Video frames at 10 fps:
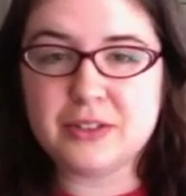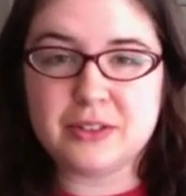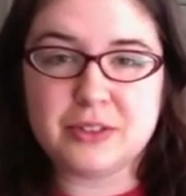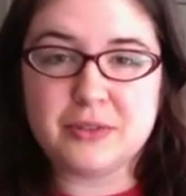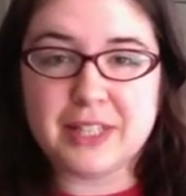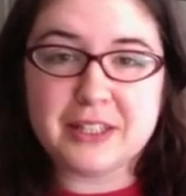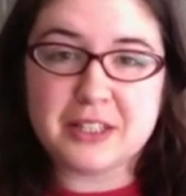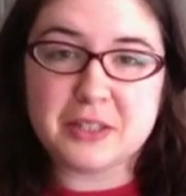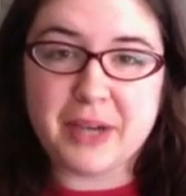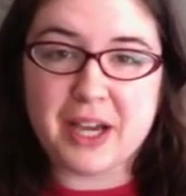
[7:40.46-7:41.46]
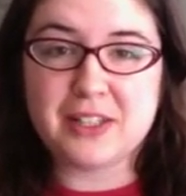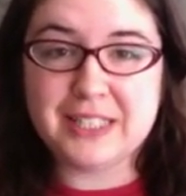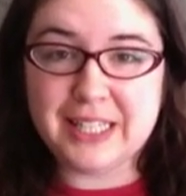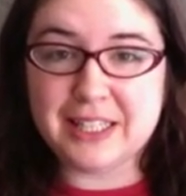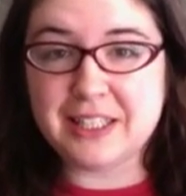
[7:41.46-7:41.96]
to relate this back to
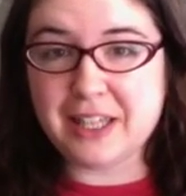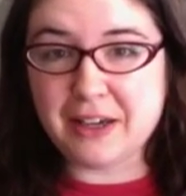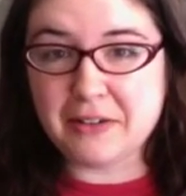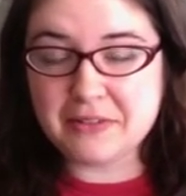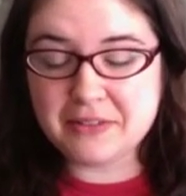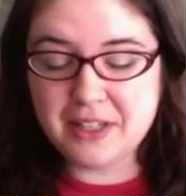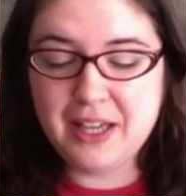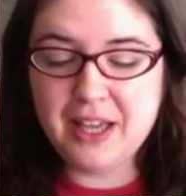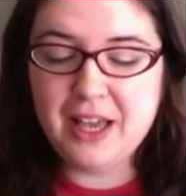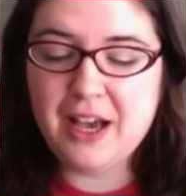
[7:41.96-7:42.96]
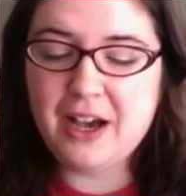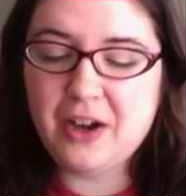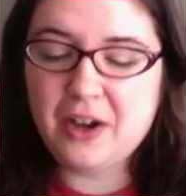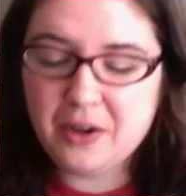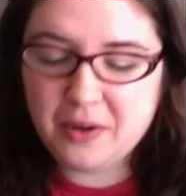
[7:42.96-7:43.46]
daily life,
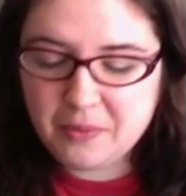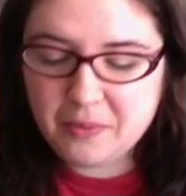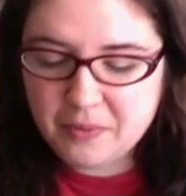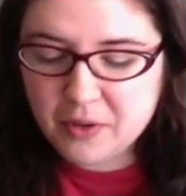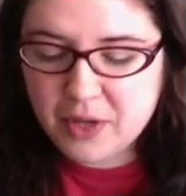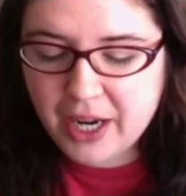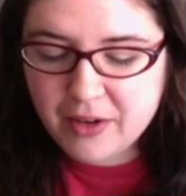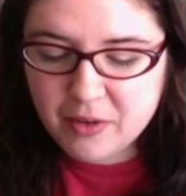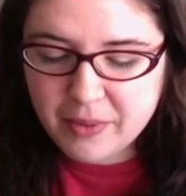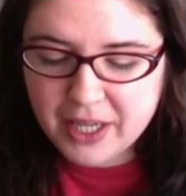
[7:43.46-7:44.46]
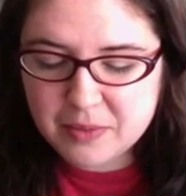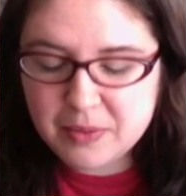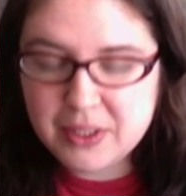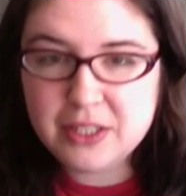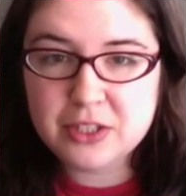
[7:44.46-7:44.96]
it kind of reminds
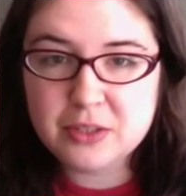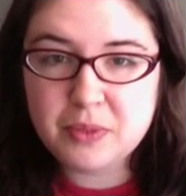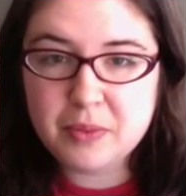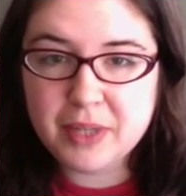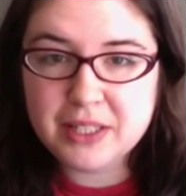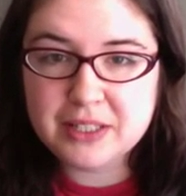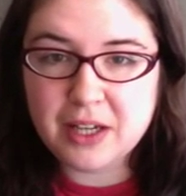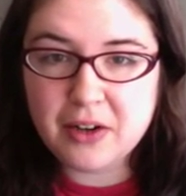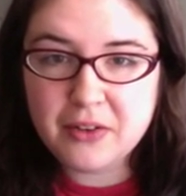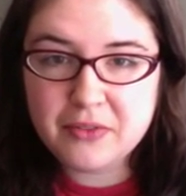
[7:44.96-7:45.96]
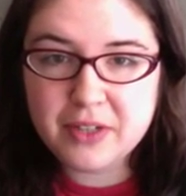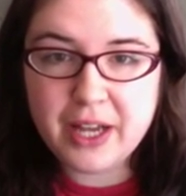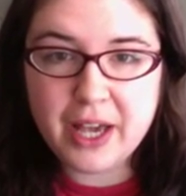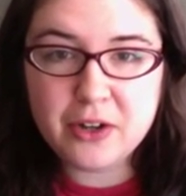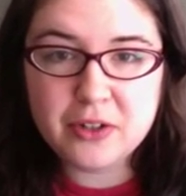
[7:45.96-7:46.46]
me to just be myself. And
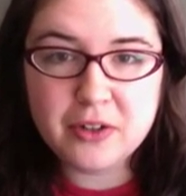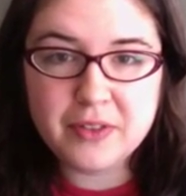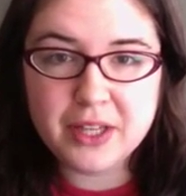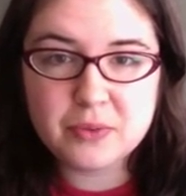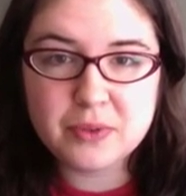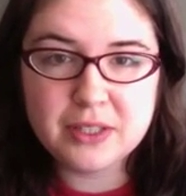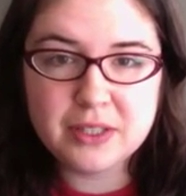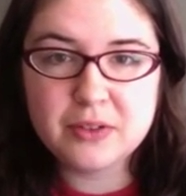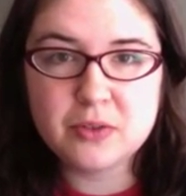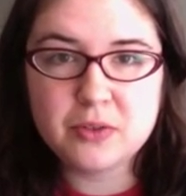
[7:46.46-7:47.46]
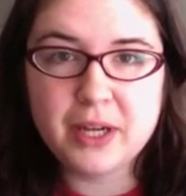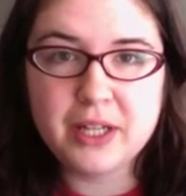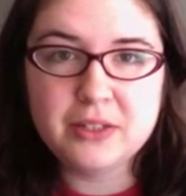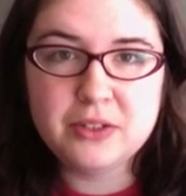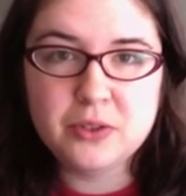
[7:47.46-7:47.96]
I don't know if that's what this
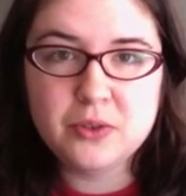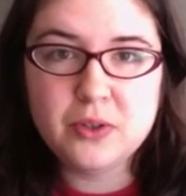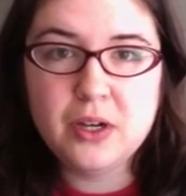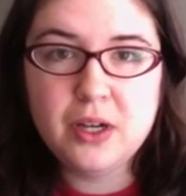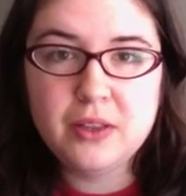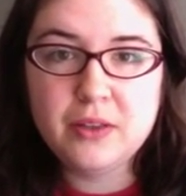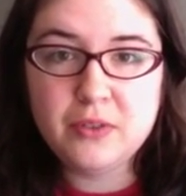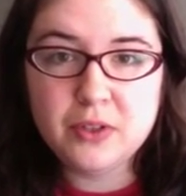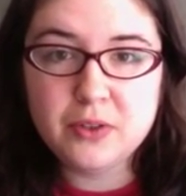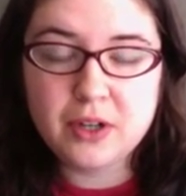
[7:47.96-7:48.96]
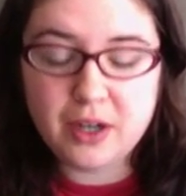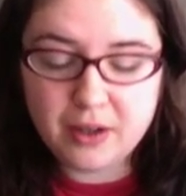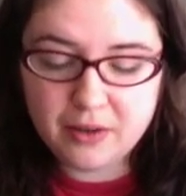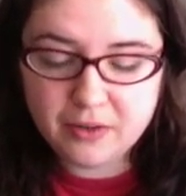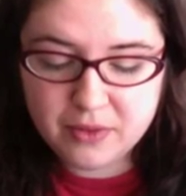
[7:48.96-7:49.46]
reminds you, the viewer,
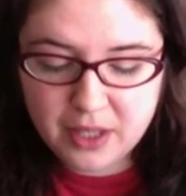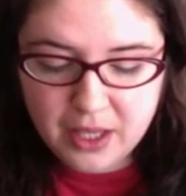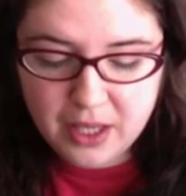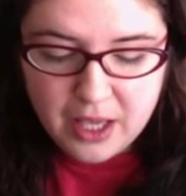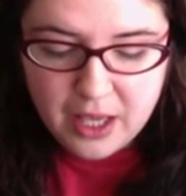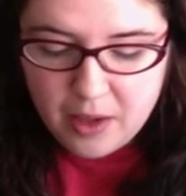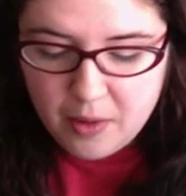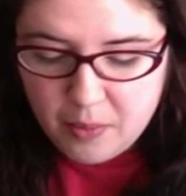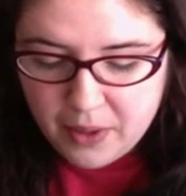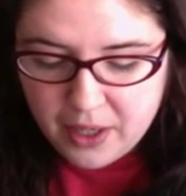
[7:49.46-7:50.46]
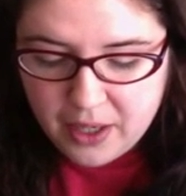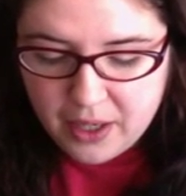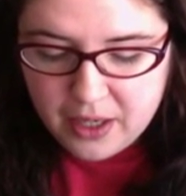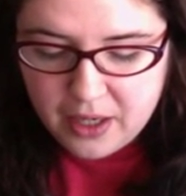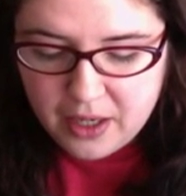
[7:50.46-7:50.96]
of, but
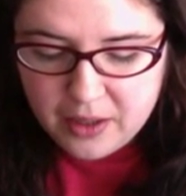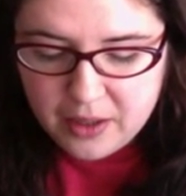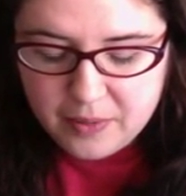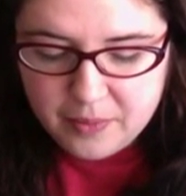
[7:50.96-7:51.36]
I